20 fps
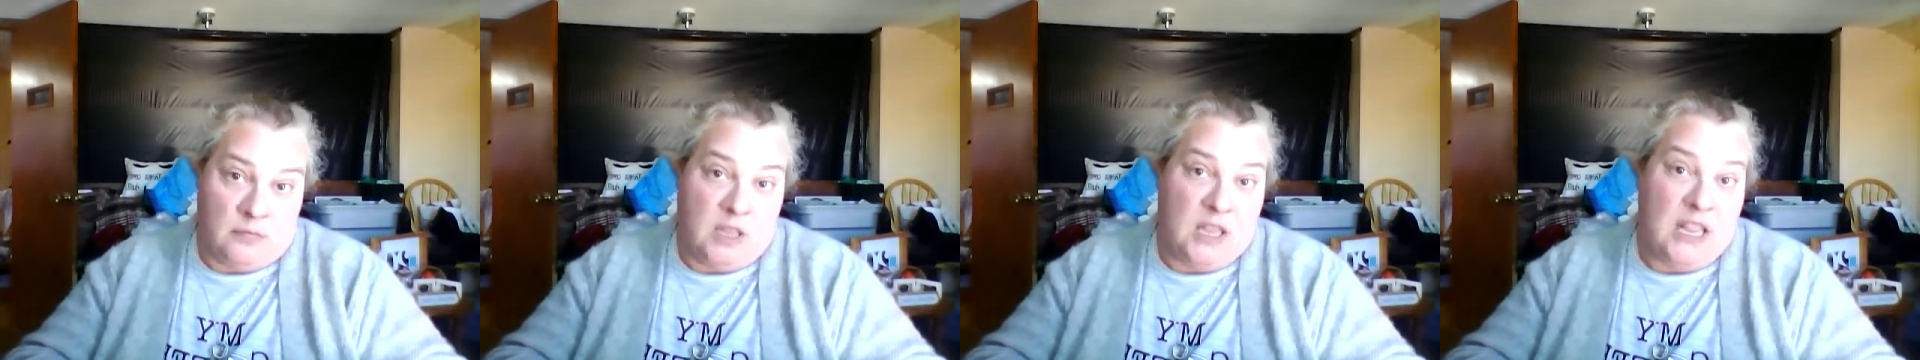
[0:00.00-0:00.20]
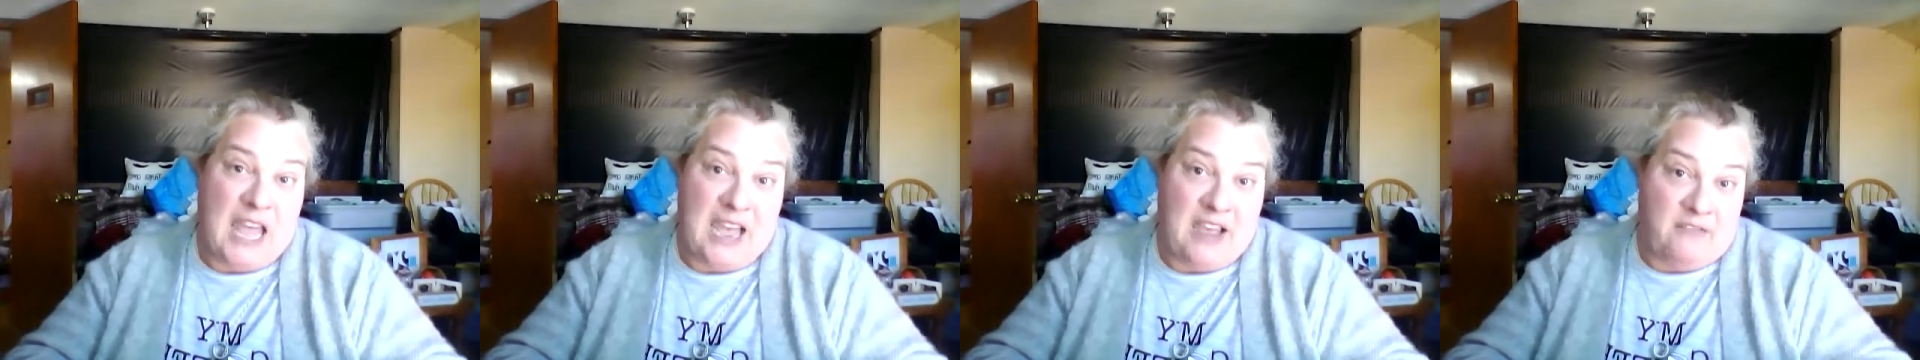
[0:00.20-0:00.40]

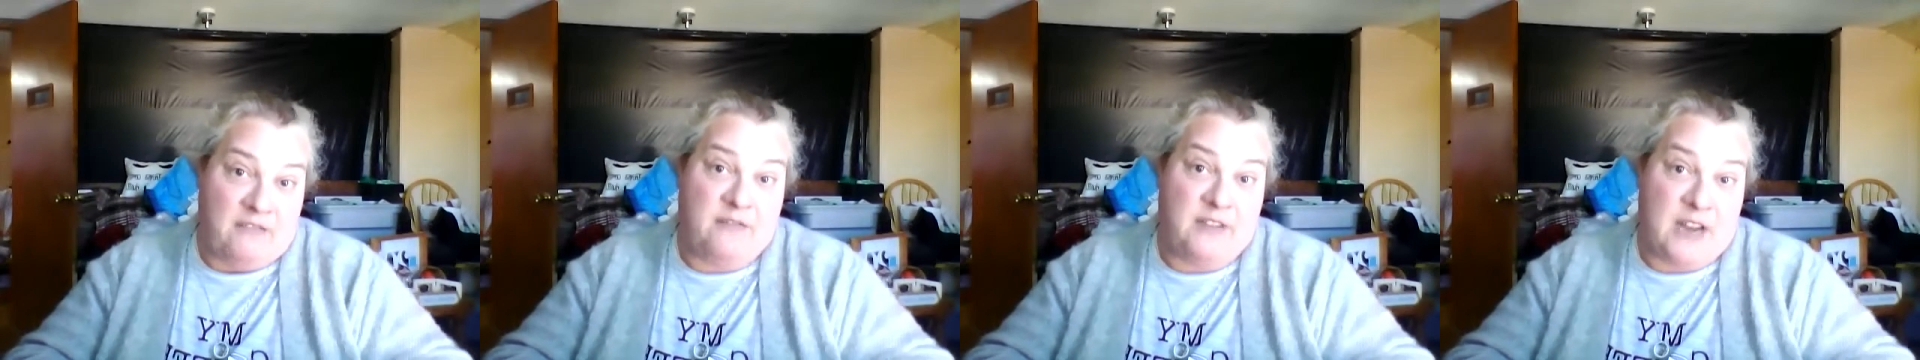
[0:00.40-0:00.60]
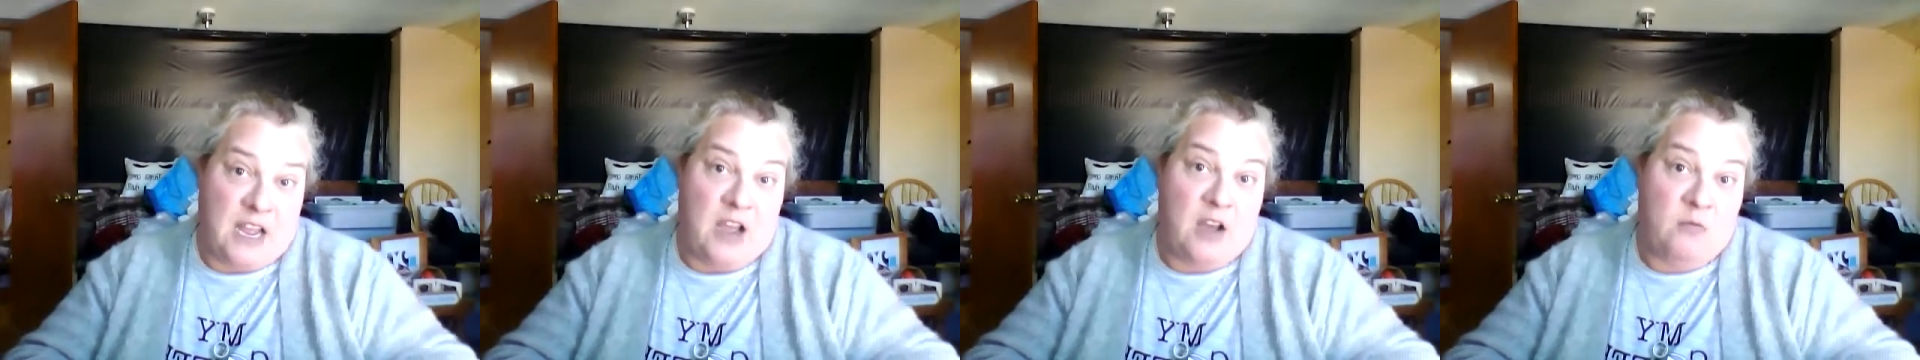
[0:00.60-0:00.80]

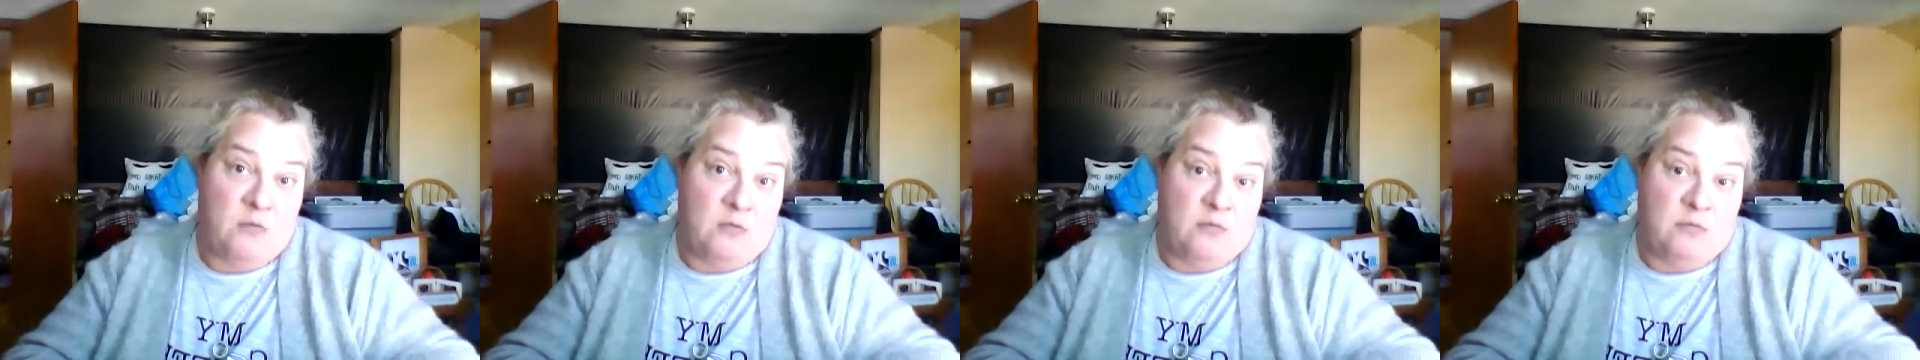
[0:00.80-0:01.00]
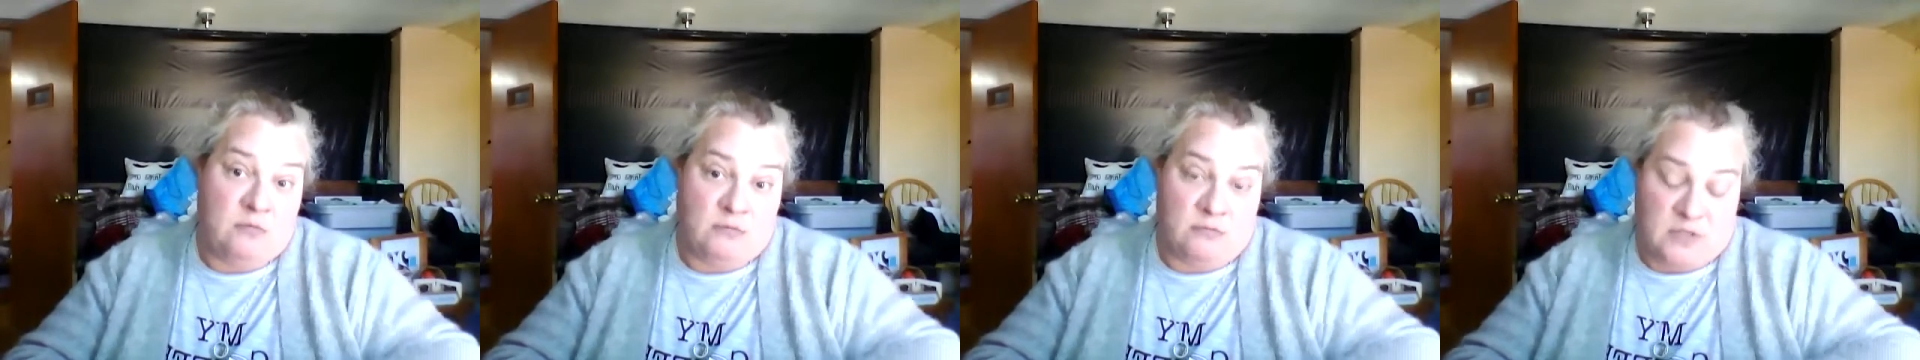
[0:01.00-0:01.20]
Laugh now,
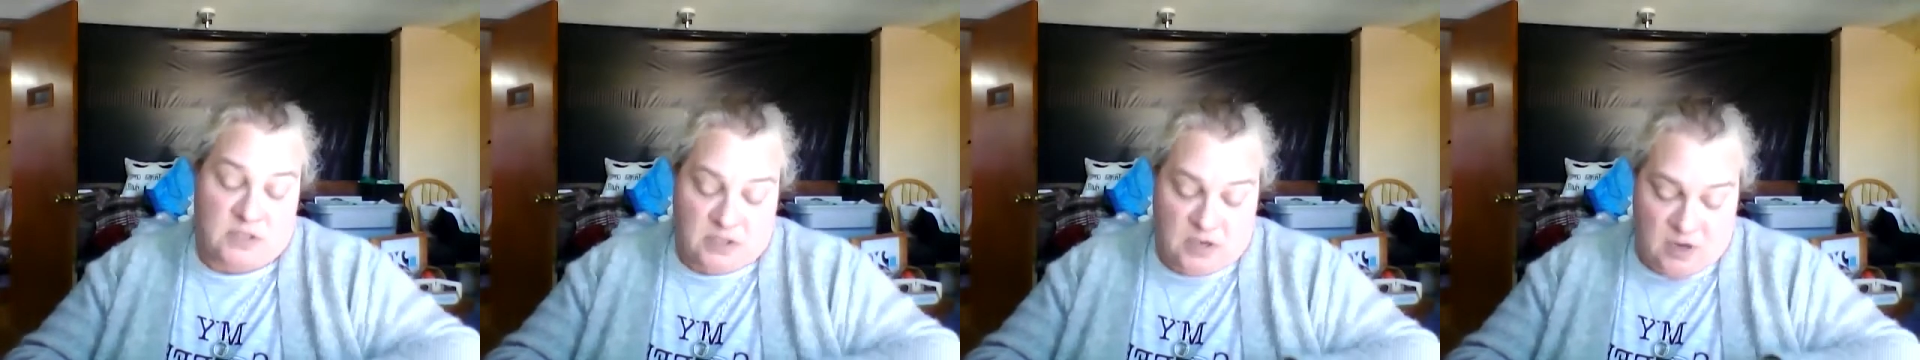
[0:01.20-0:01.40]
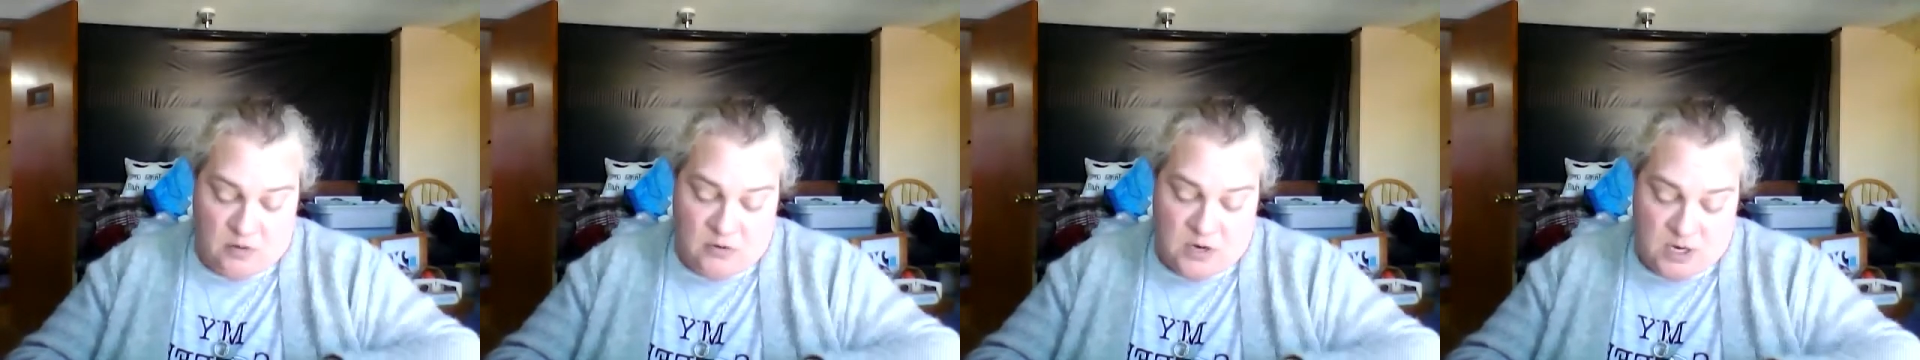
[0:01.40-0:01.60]

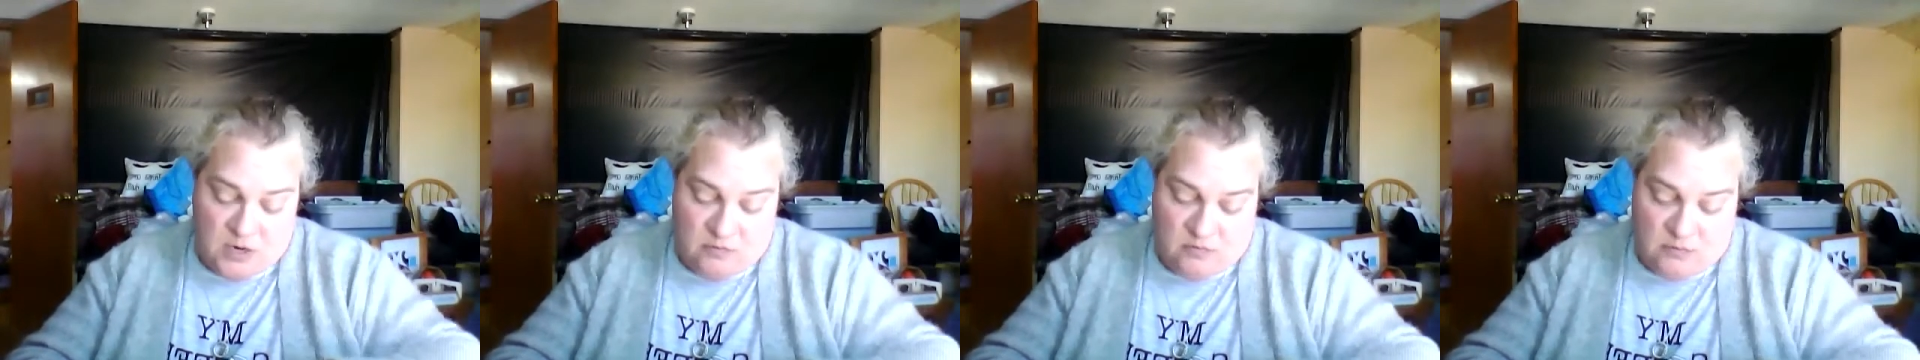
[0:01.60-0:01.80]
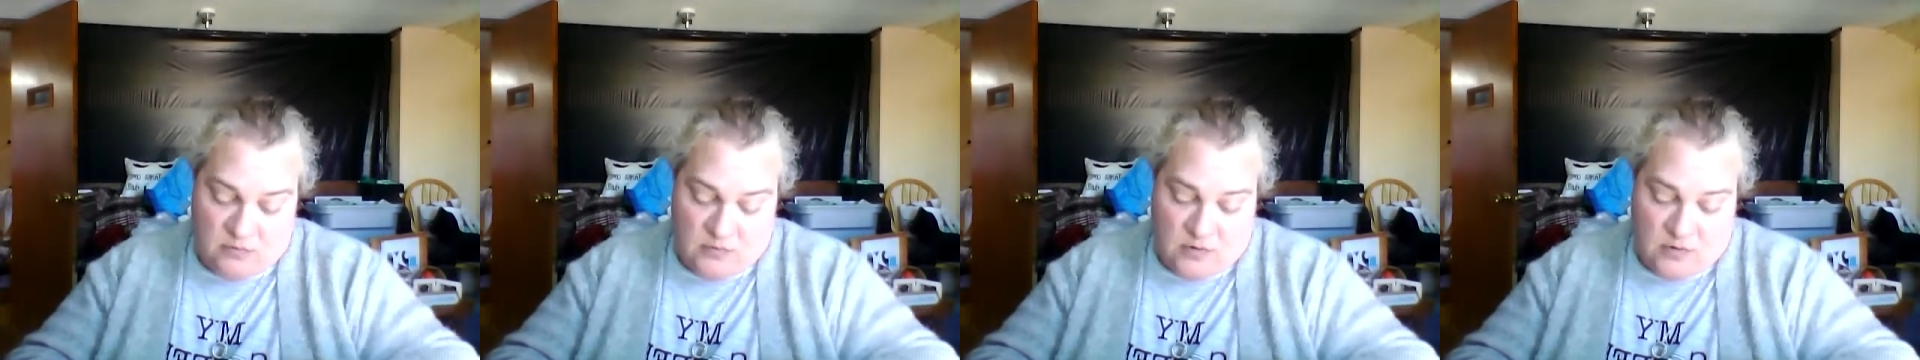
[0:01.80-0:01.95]
Saucony.